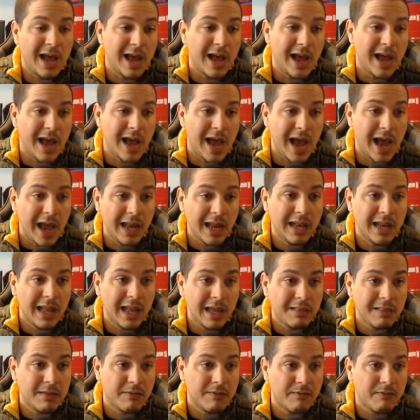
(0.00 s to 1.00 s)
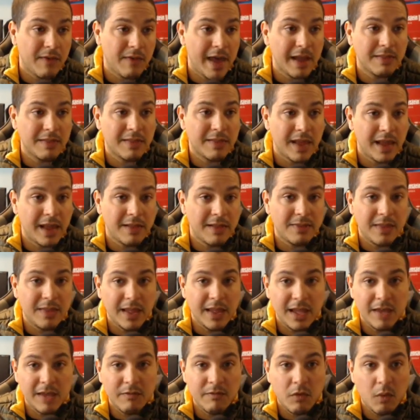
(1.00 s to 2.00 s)
I like the fact that they
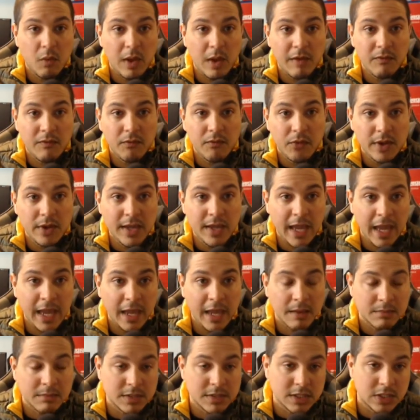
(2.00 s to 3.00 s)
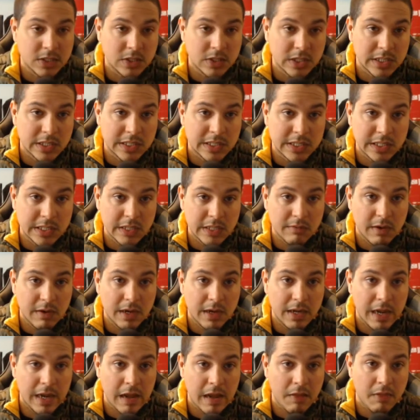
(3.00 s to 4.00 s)
give away free games. You can see right
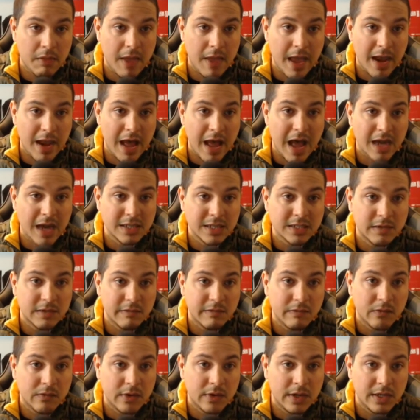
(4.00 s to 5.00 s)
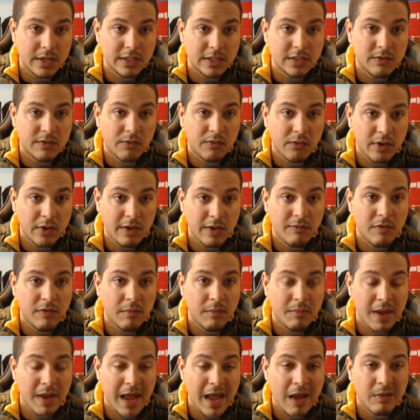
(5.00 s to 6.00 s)
now that Oxenfree is free
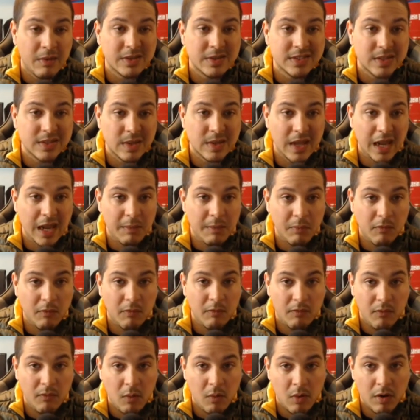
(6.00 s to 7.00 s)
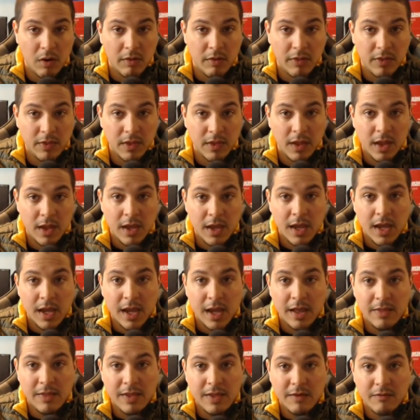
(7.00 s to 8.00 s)
from now until April 4th.
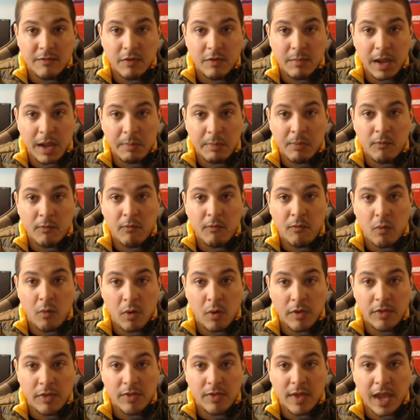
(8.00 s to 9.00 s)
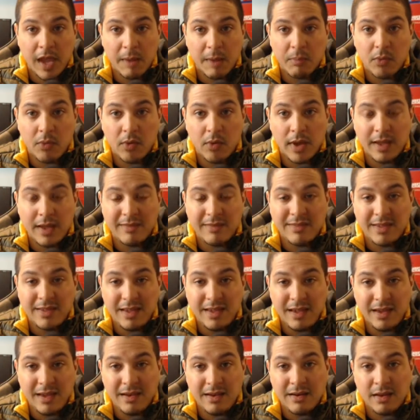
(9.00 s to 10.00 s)
And then from April 4th to April
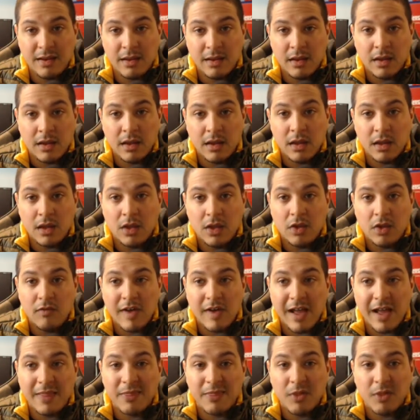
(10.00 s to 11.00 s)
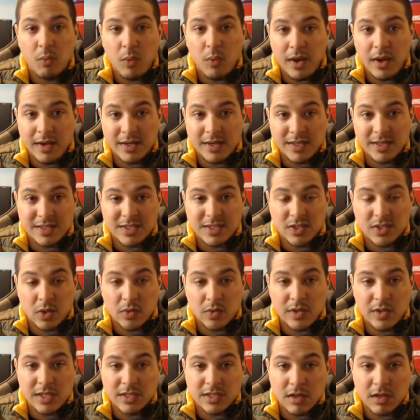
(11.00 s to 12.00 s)
18th, you've got The Witness. So
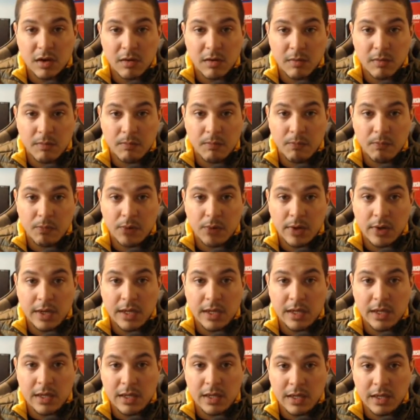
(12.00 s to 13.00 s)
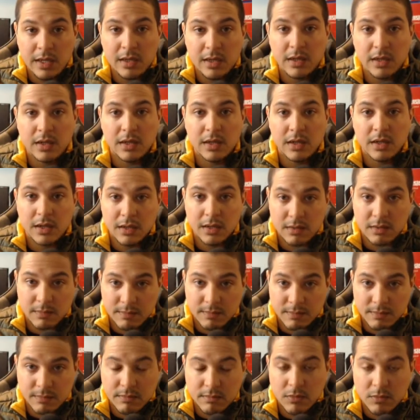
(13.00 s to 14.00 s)
these are pretty
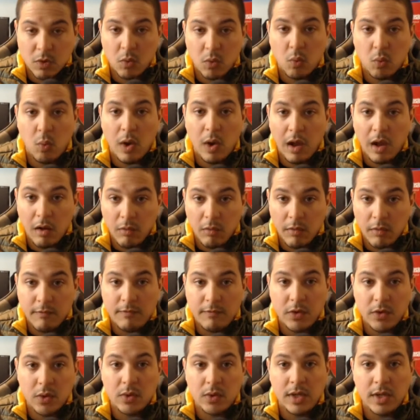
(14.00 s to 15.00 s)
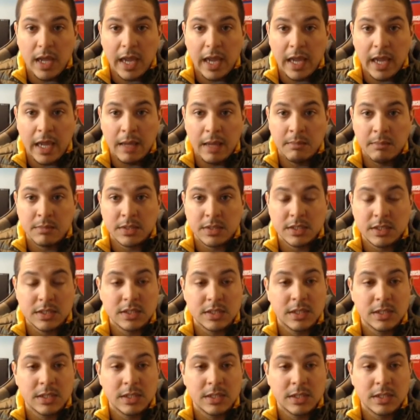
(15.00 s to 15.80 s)
well-reviewed games.